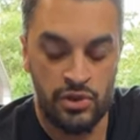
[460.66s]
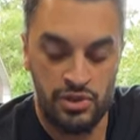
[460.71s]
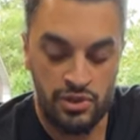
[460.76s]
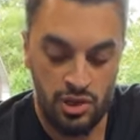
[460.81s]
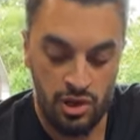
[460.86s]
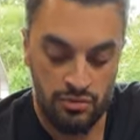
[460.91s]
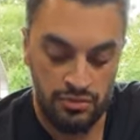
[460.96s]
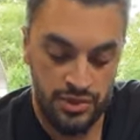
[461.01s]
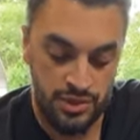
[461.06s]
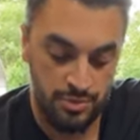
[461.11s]
the
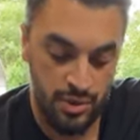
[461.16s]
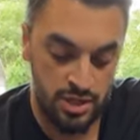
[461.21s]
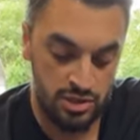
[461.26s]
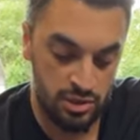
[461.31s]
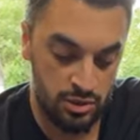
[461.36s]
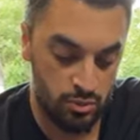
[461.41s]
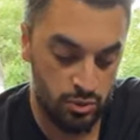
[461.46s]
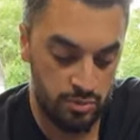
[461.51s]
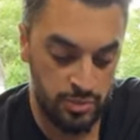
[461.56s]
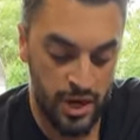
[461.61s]
surface,
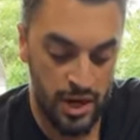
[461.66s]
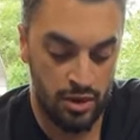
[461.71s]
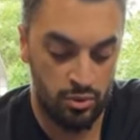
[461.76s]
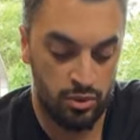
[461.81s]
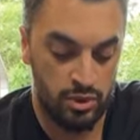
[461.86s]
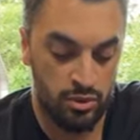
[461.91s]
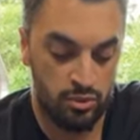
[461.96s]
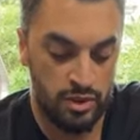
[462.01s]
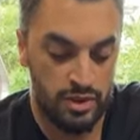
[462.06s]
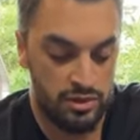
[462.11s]
especially when paired
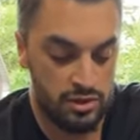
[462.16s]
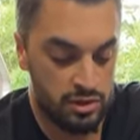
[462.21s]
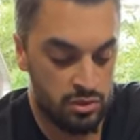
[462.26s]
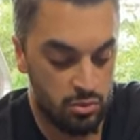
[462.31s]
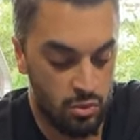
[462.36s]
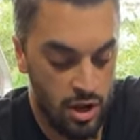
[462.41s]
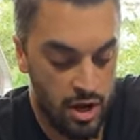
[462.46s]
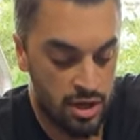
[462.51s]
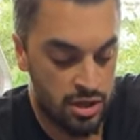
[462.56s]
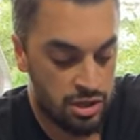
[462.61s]
with a rinseless
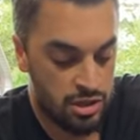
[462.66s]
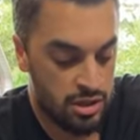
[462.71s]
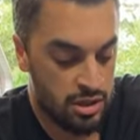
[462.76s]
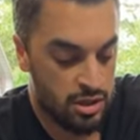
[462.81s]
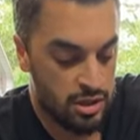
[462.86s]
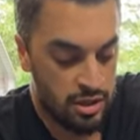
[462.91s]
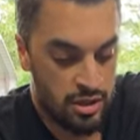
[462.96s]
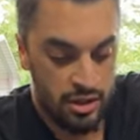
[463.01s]
wash.